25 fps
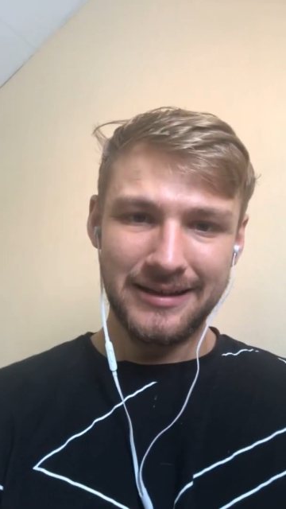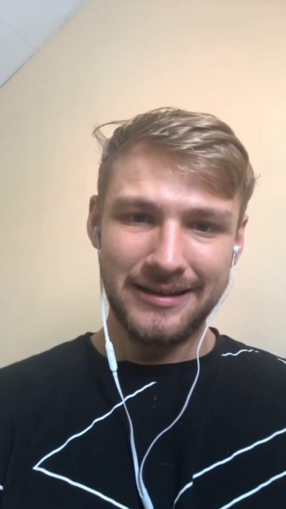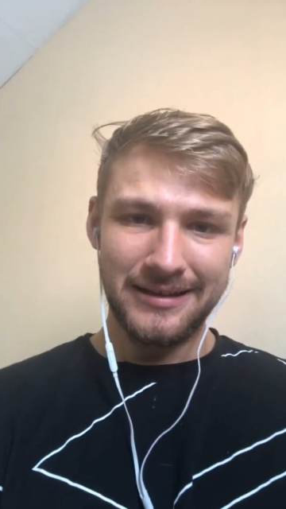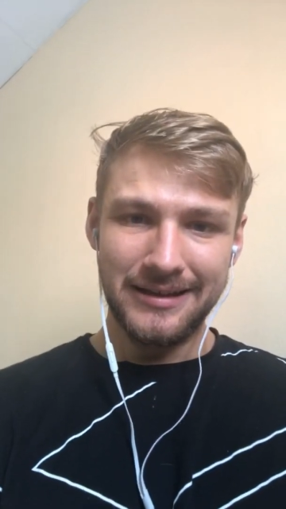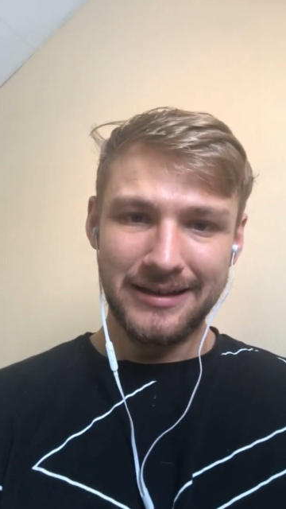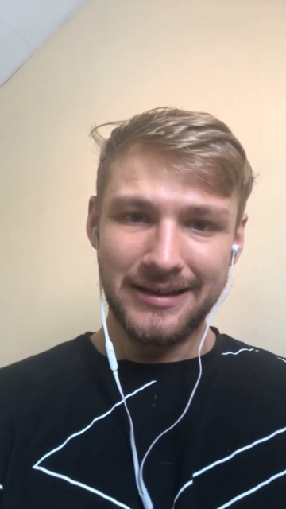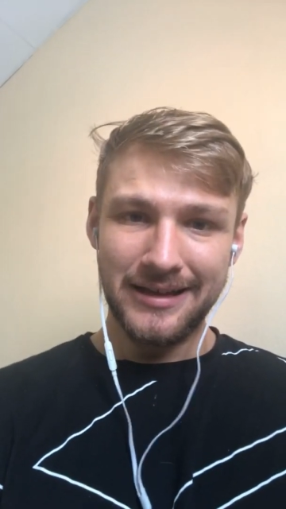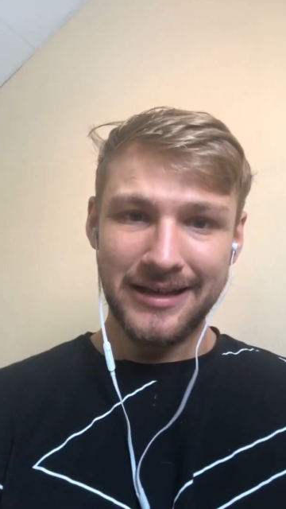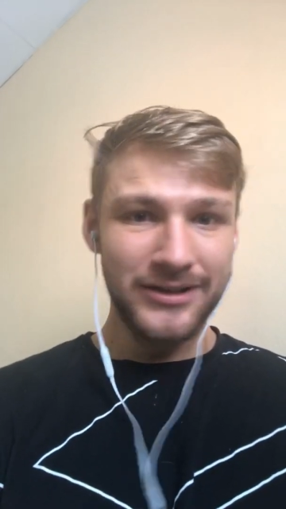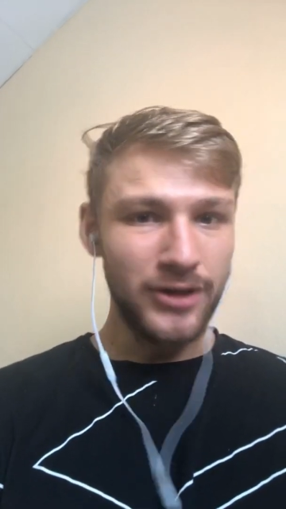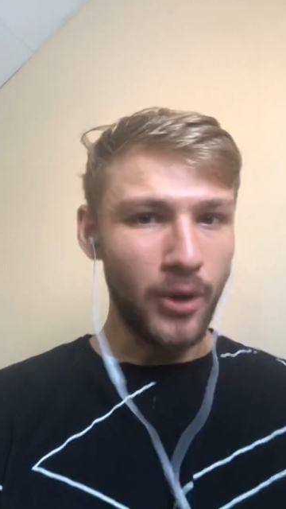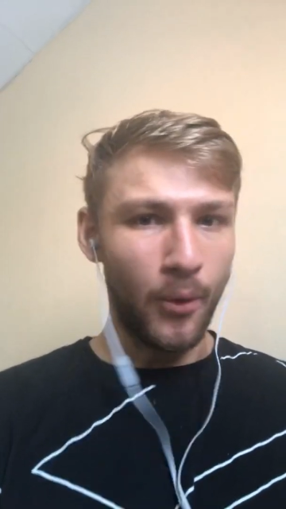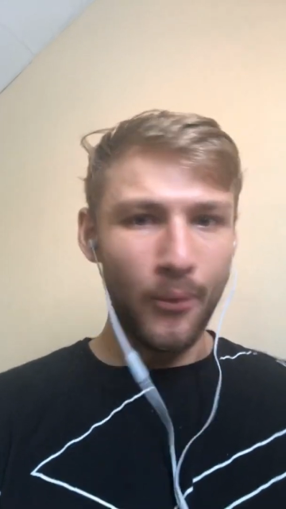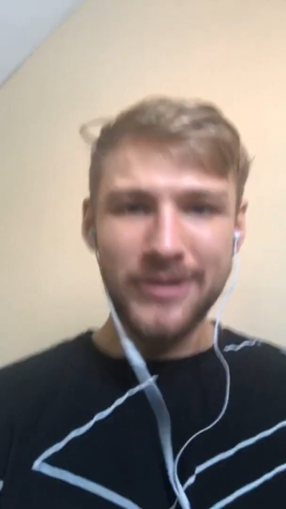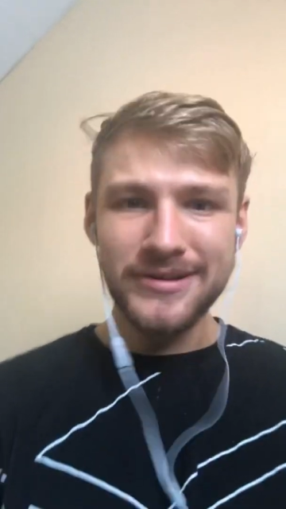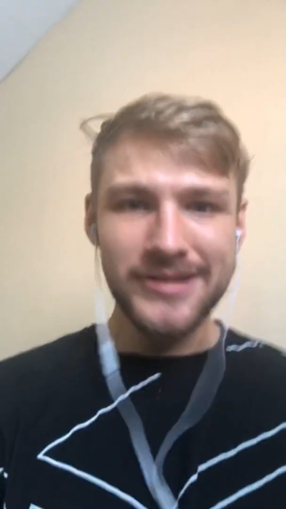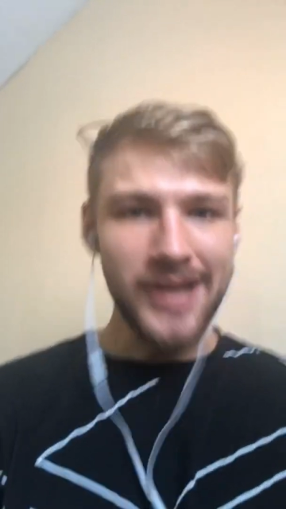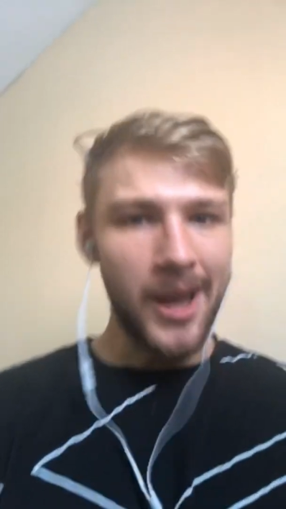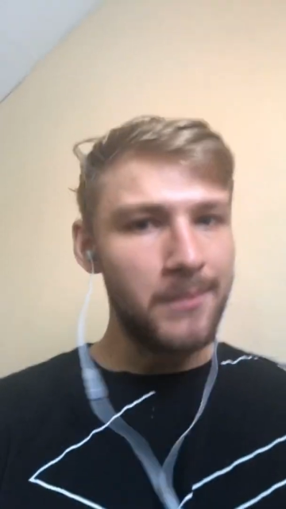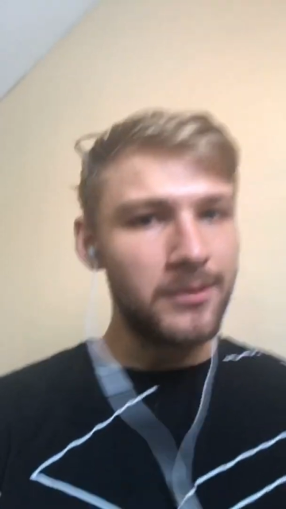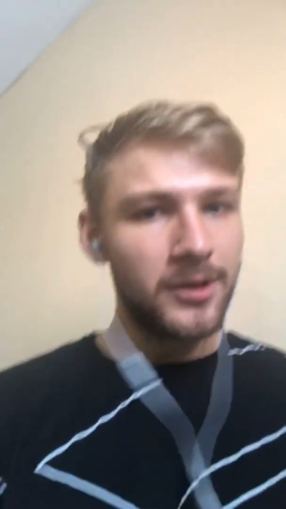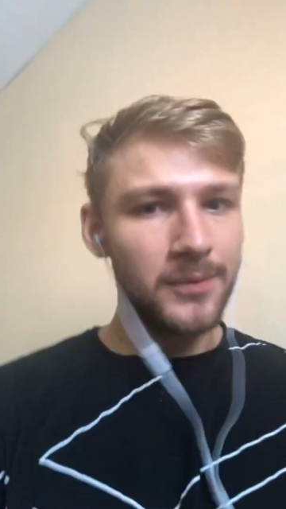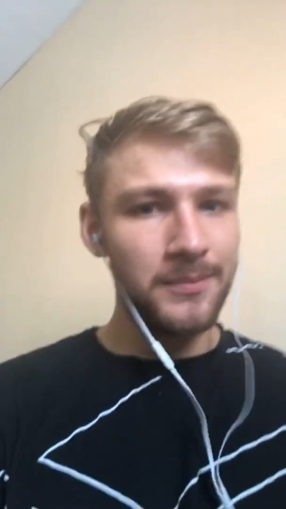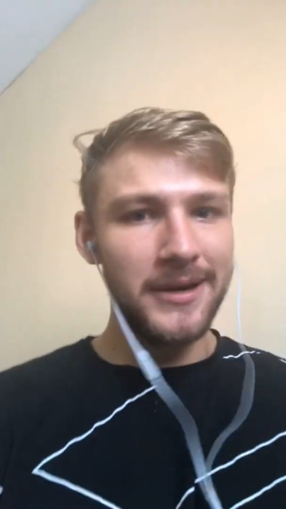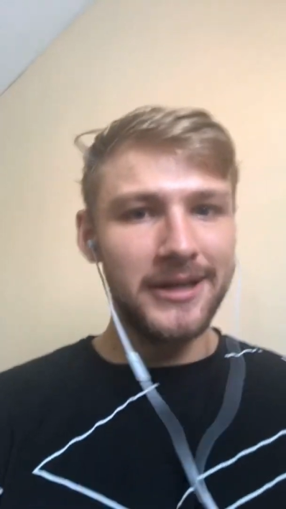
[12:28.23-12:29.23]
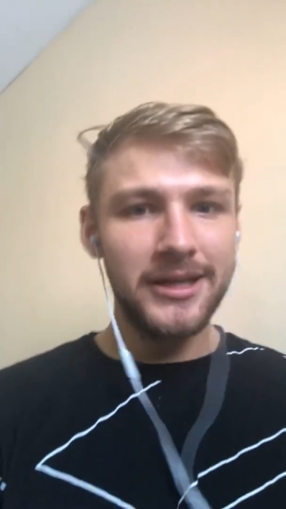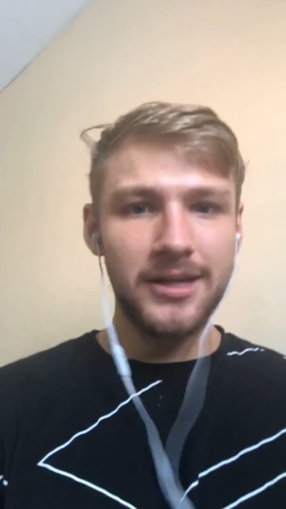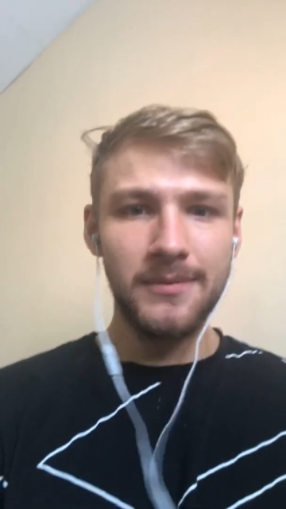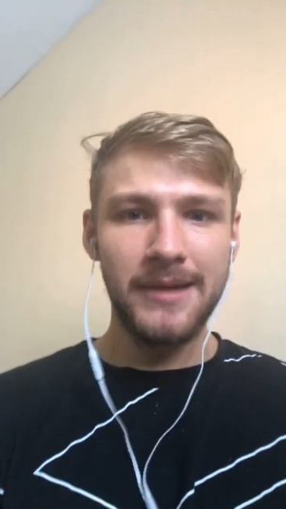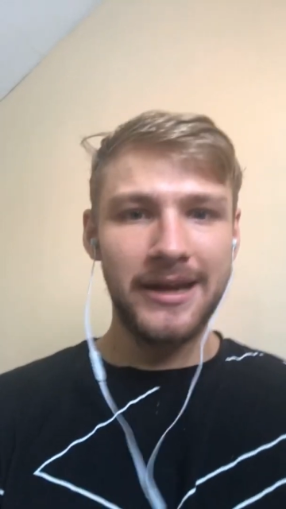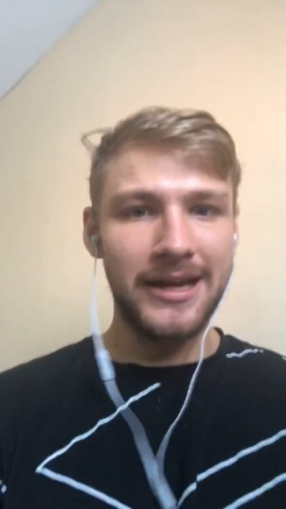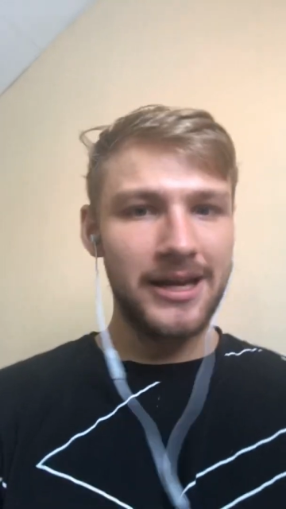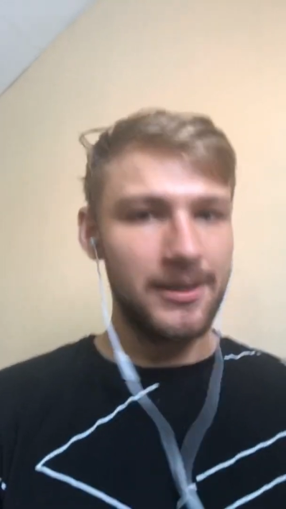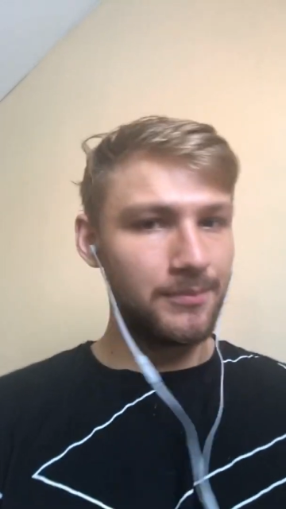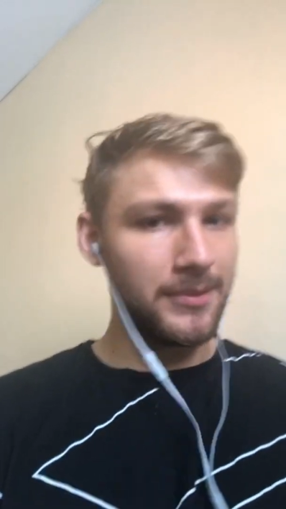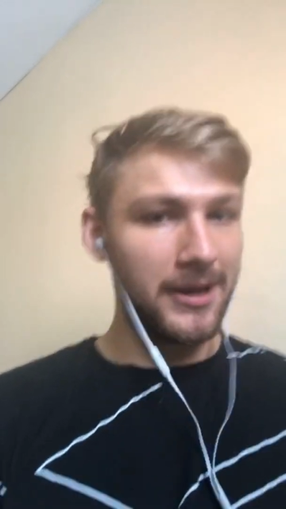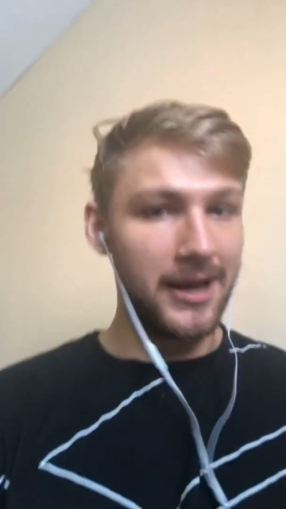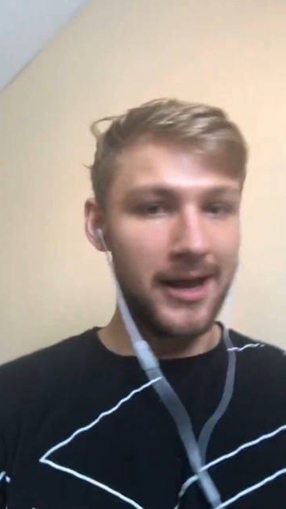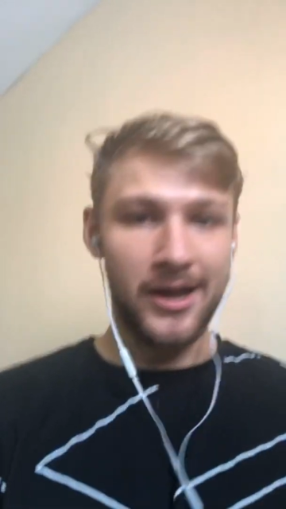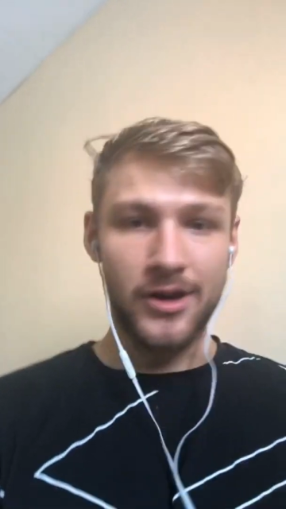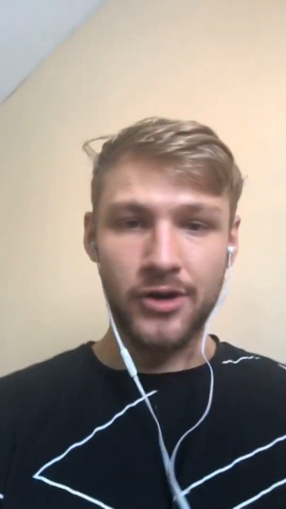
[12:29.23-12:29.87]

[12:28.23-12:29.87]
It's always up to me to make it better.